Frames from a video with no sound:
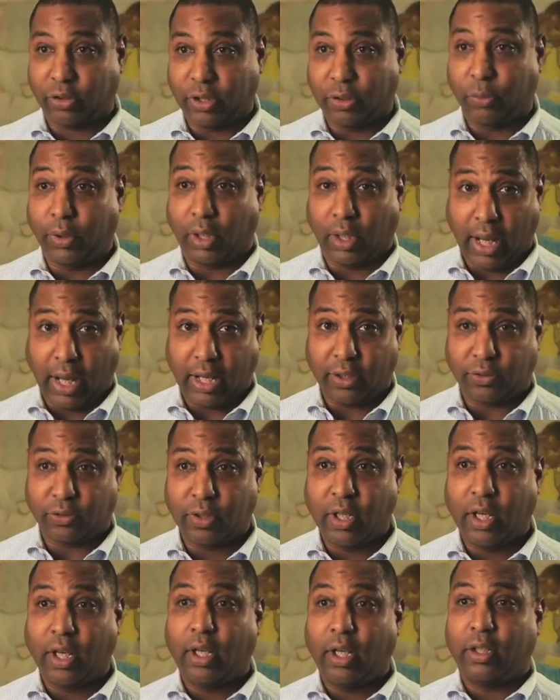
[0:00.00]
realize
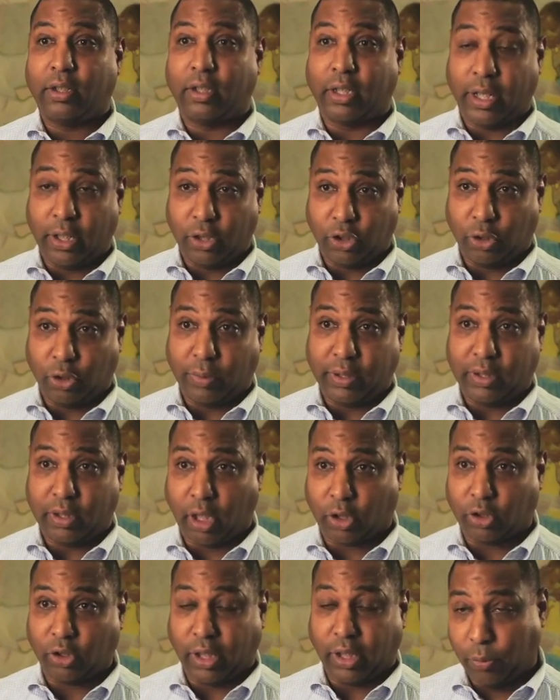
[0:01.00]
the energy
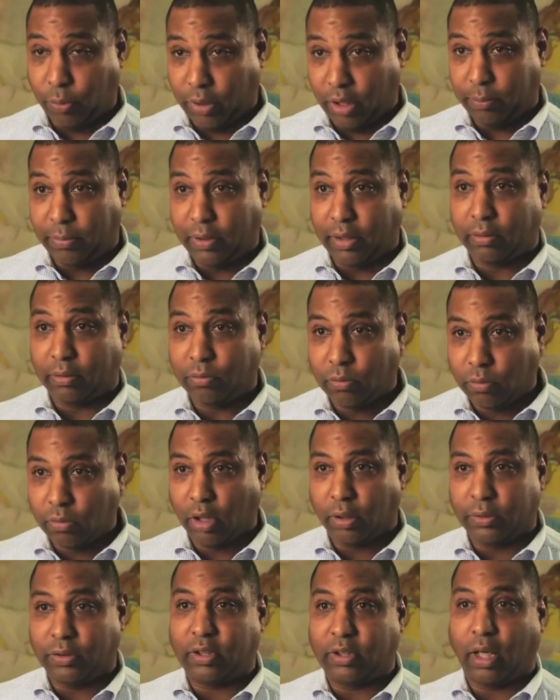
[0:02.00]
reduction that we had been
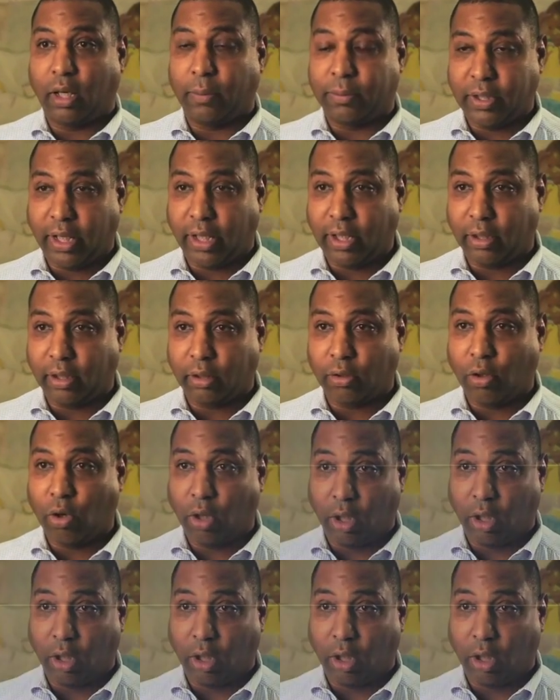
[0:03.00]
obtaining all